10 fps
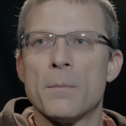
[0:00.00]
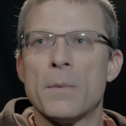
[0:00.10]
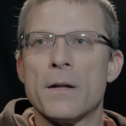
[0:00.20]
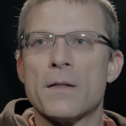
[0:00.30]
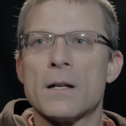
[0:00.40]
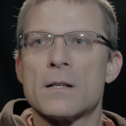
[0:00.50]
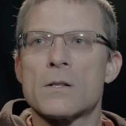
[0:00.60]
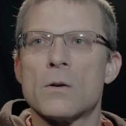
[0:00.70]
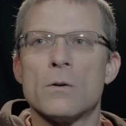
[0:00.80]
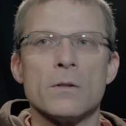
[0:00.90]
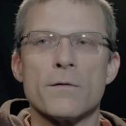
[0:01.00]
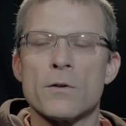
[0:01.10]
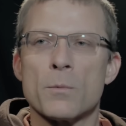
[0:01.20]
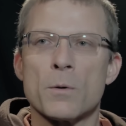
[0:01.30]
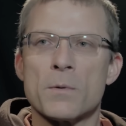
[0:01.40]
but that's only for
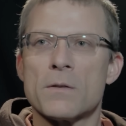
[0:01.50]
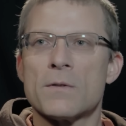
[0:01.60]
the purpose of